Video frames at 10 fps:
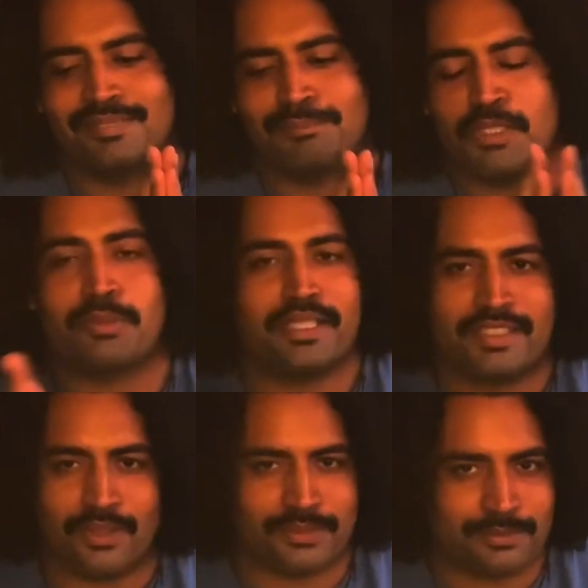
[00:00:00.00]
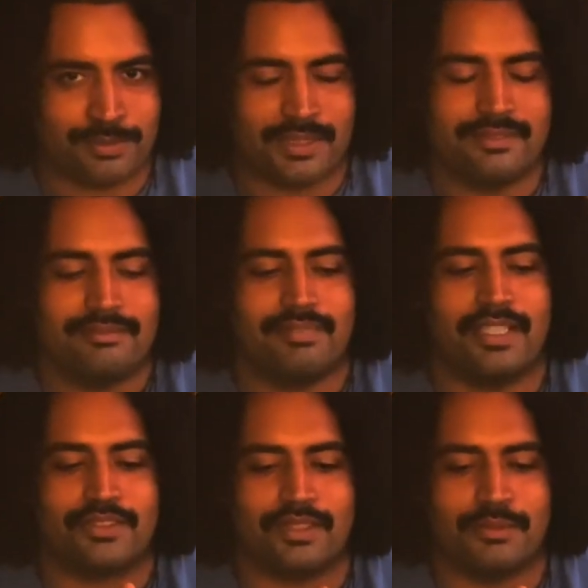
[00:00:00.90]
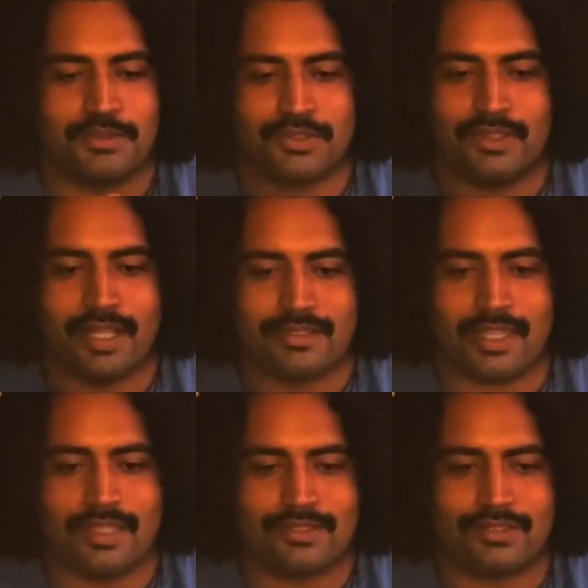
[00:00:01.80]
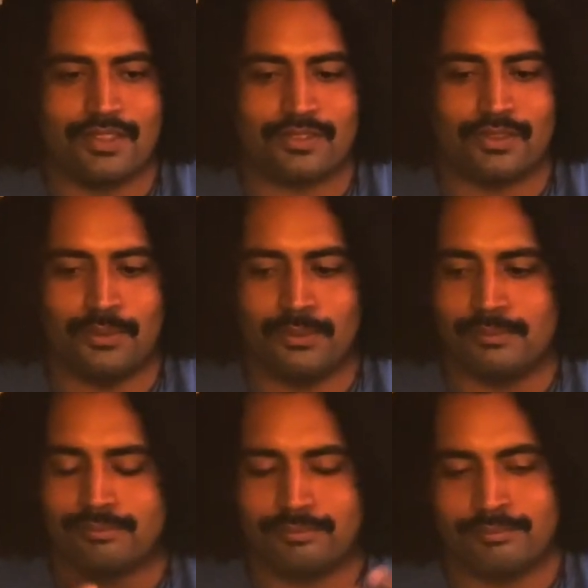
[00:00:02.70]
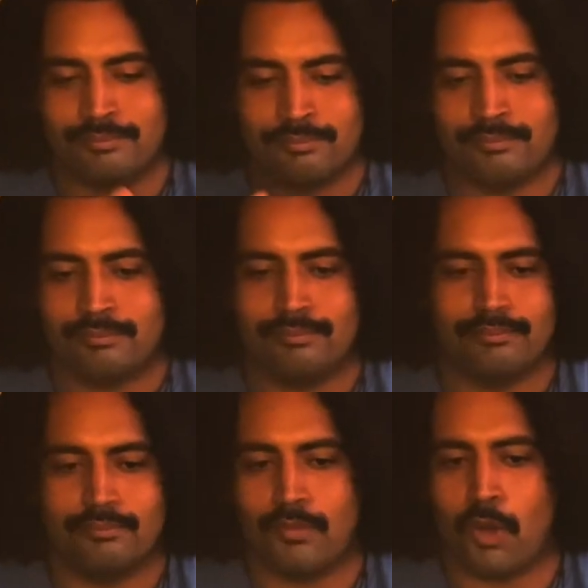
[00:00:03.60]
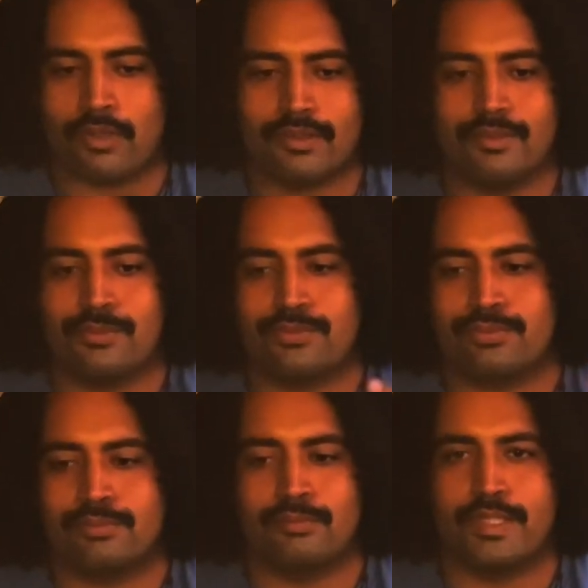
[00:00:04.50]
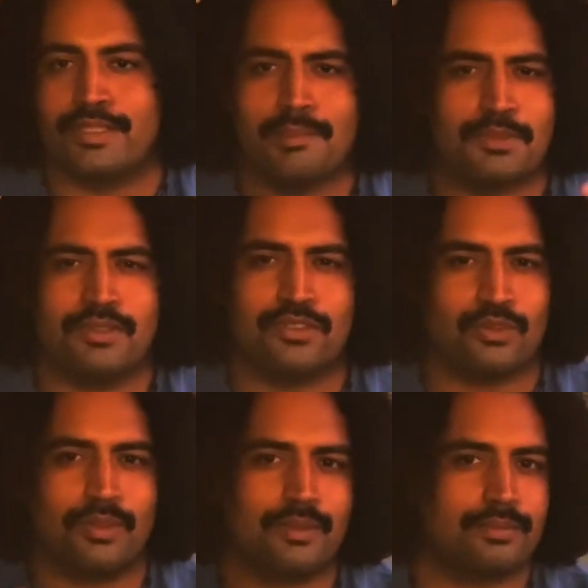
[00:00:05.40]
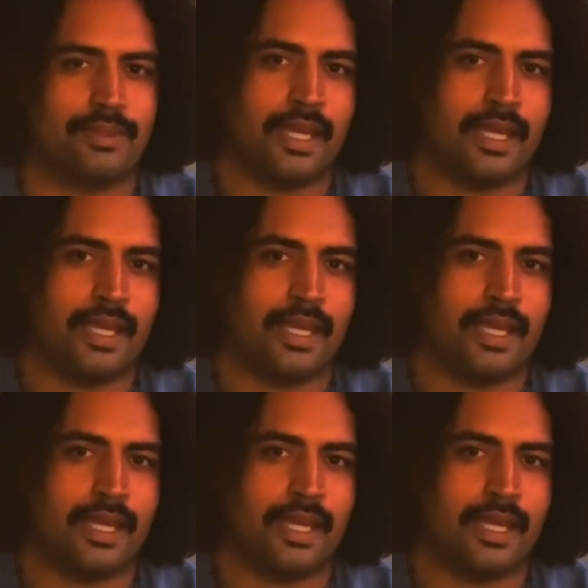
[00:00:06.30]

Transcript: Pedro Pascal did fine. I thought he was good as his little arc of redemption, sort of.